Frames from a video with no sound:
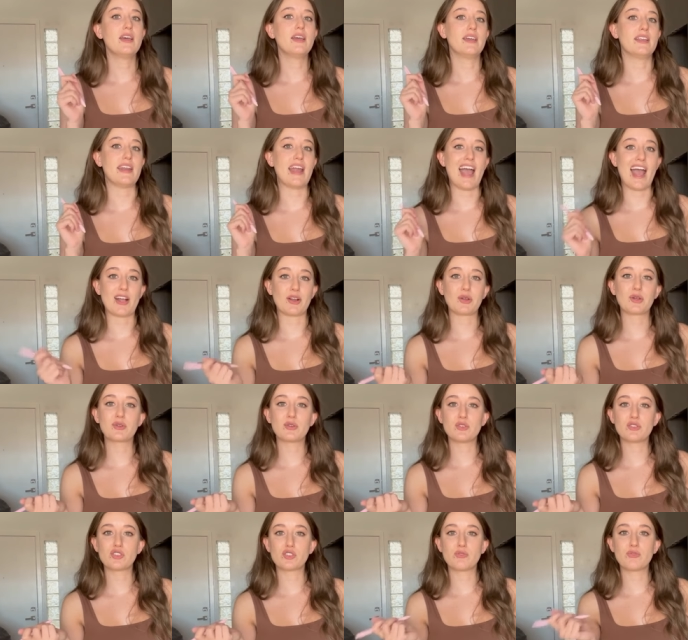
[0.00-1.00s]
an
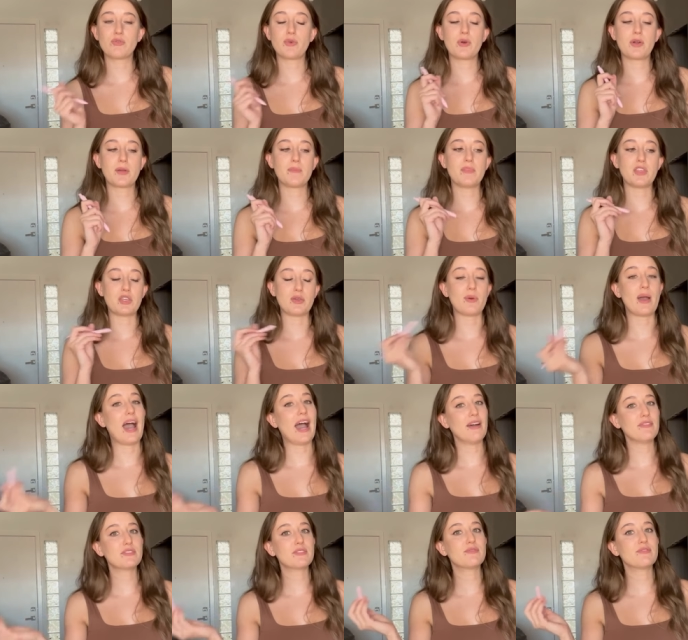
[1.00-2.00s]
agriculture form that you
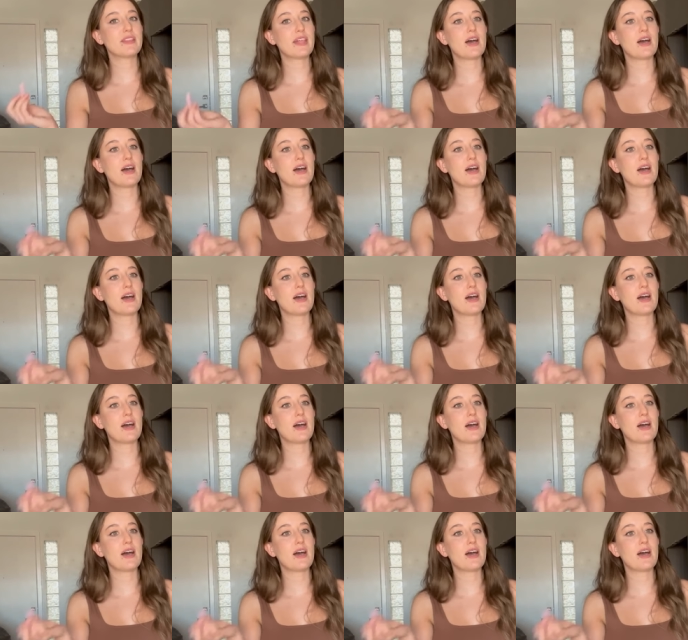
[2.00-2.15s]
have to fill